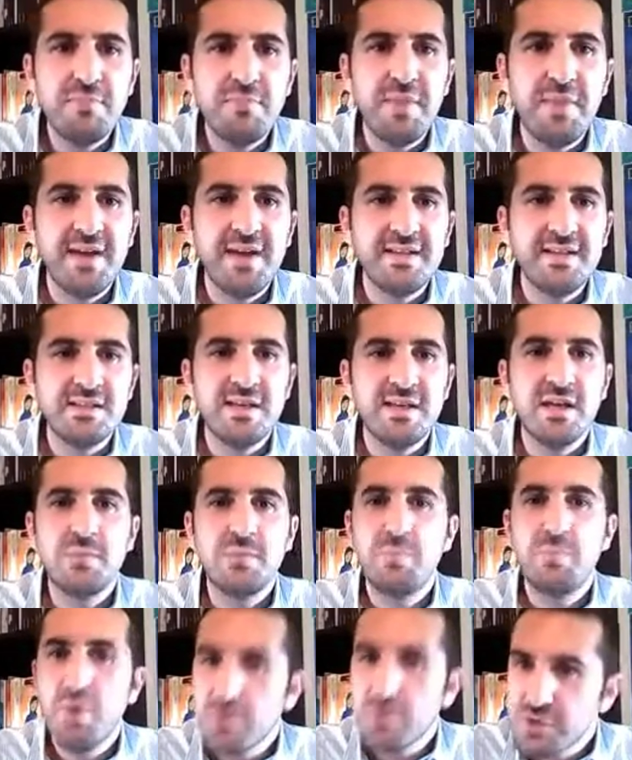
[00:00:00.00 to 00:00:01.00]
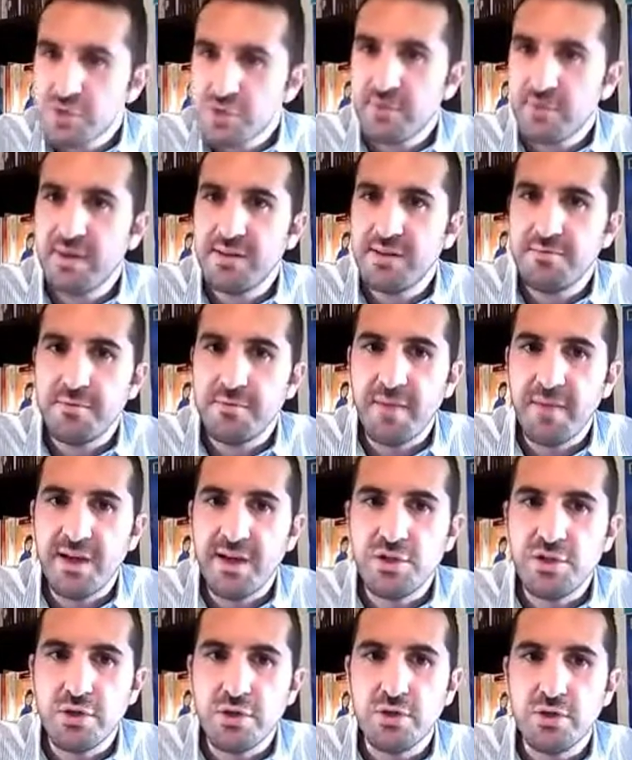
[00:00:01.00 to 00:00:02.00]
basic personal
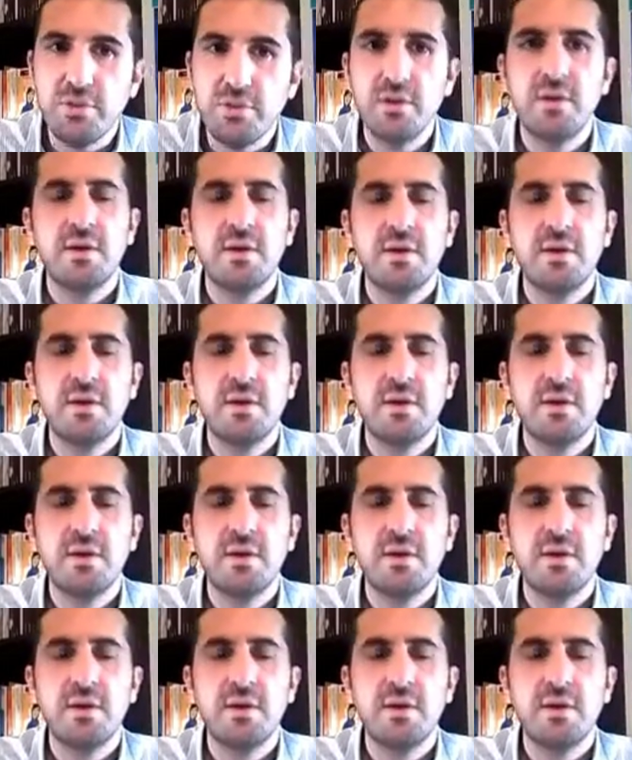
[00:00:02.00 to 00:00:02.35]
information,